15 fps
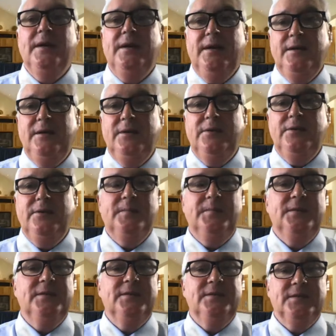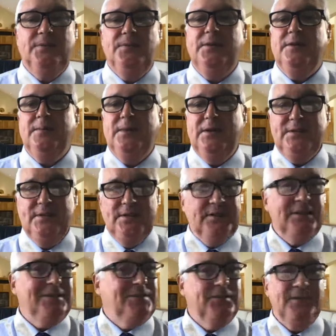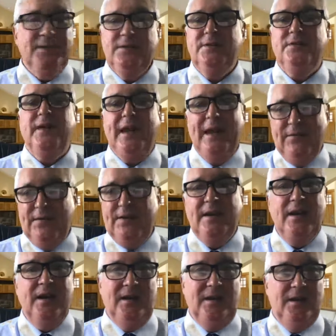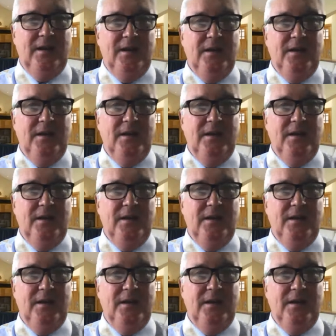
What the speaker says: include them, because one of the most successful things I've ever done